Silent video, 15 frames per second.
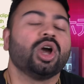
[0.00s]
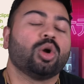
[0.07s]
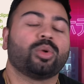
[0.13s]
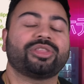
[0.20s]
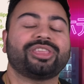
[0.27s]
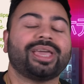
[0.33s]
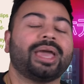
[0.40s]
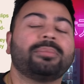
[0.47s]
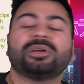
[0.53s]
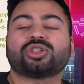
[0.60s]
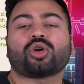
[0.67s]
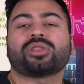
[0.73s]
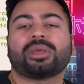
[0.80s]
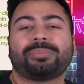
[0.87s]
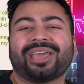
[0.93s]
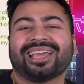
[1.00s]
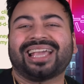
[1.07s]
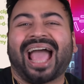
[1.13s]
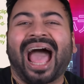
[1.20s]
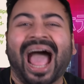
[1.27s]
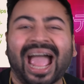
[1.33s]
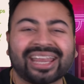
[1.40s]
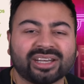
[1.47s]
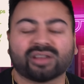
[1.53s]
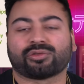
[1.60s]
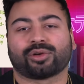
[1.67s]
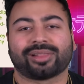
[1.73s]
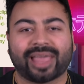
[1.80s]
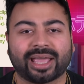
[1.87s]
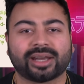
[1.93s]
With the image only being kind of
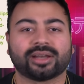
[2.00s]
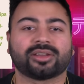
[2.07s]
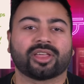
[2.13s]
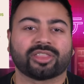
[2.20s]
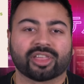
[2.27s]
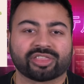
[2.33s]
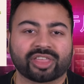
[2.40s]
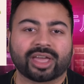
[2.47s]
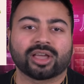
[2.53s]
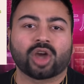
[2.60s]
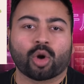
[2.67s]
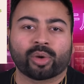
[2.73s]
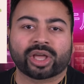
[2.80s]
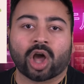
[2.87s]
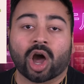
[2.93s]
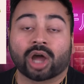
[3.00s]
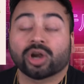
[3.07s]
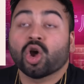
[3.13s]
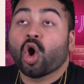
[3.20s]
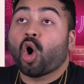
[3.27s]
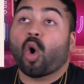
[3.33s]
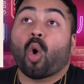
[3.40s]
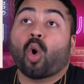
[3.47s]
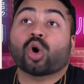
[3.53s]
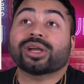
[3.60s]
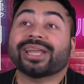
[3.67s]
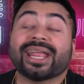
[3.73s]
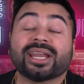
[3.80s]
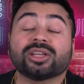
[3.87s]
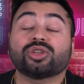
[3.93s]
related to the thing going on, or
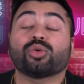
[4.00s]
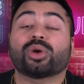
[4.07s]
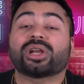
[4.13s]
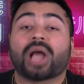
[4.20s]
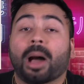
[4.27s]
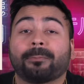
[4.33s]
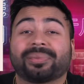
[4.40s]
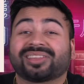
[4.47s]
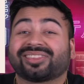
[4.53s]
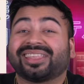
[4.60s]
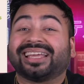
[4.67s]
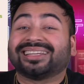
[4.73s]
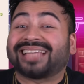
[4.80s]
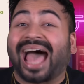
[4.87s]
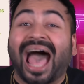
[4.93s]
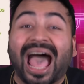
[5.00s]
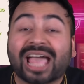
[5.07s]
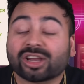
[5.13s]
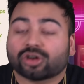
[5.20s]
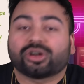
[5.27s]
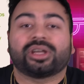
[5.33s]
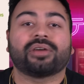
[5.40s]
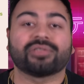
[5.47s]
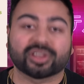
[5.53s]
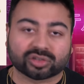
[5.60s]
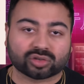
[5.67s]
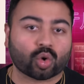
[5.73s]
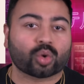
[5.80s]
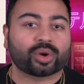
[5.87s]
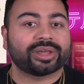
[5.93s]
needing to encompass the entirety of the
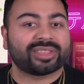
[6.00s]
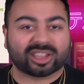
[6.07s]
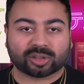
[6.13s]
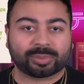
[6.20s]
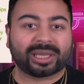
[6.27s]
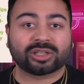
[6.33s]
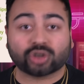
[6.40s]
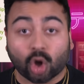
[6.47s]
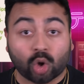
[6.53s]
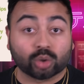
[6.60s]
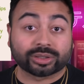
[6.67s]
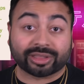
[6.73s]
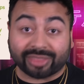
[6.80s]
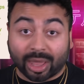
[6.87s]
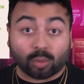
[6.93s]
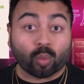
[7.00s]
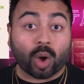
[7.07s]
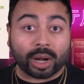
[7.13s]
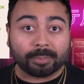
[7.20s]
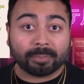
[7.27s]
story that's being told in that one